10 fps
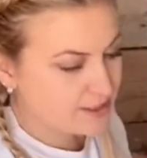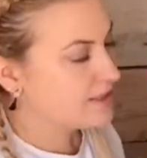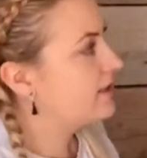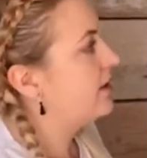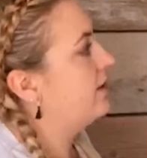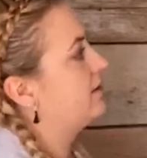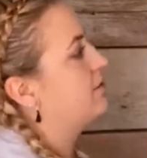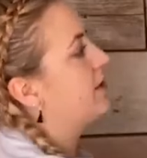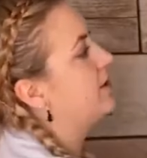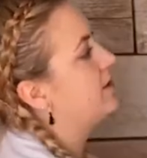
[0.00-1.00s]
to your own
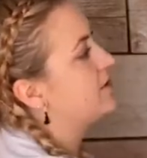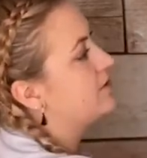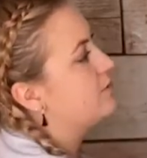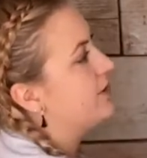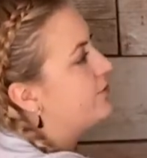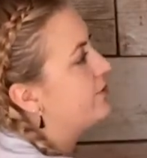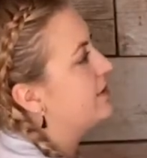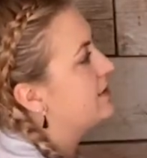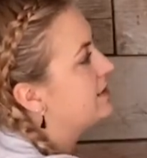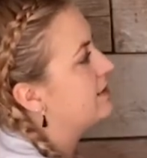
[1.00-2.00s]
personal
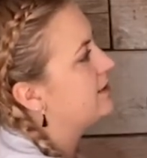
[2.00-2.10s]
preference.